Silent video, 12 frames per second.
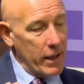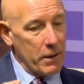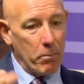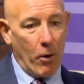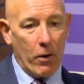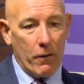That's
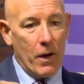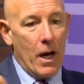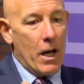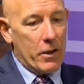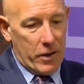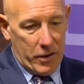part of
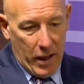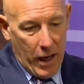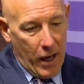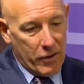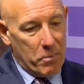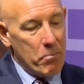just
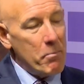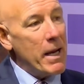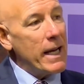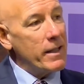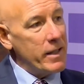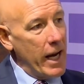us
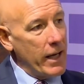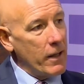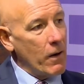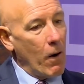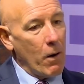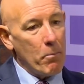
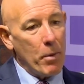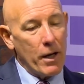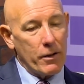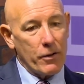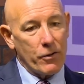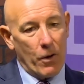maintaining our budget.